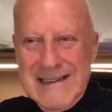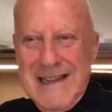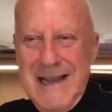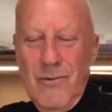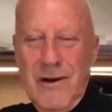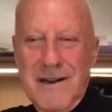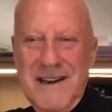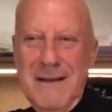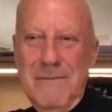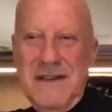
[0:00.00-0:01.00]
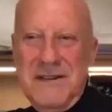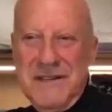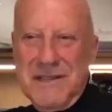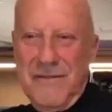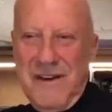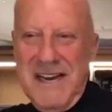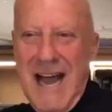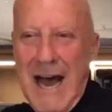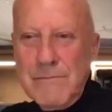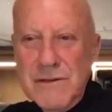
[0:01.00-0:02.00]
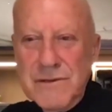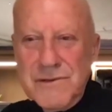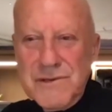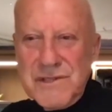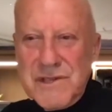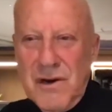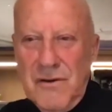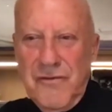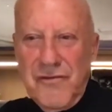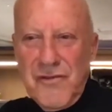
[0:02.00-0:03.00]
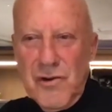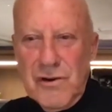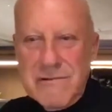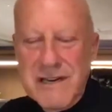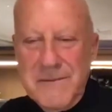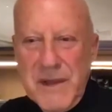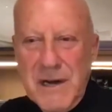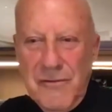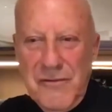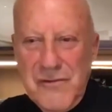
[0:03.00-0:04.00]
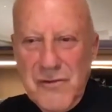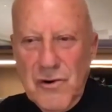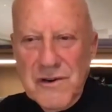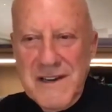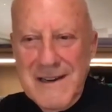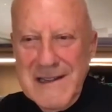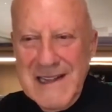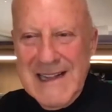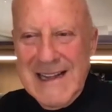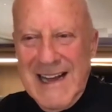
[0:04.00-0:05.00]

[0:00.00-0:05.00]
they want images of camels, of flora, of fauna.